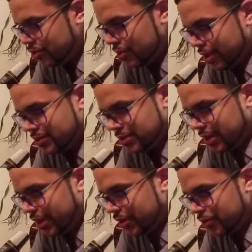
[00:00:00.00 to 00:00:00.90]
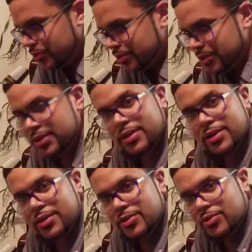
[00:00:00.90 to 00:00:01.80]
I sound?
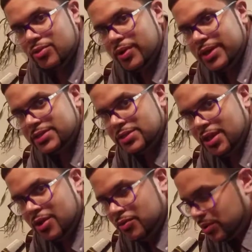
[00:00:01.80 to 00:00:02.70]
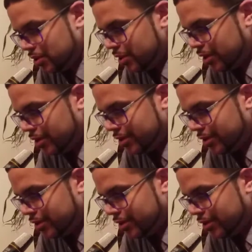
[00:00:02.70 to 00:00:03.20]
Do I sound clear?